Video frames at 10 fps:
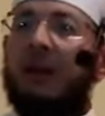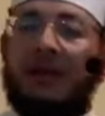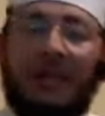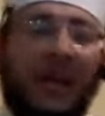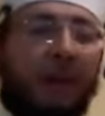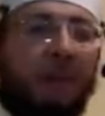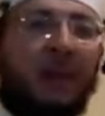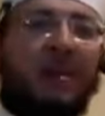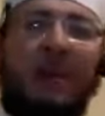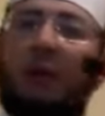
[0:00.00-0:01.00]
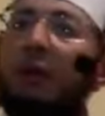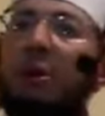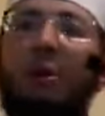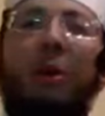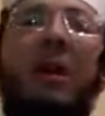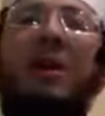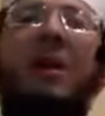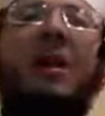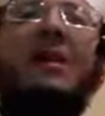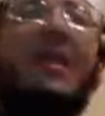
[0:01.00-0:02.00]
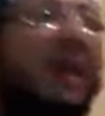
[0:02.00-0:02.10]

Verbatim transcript: statements that Rasulullah did not say.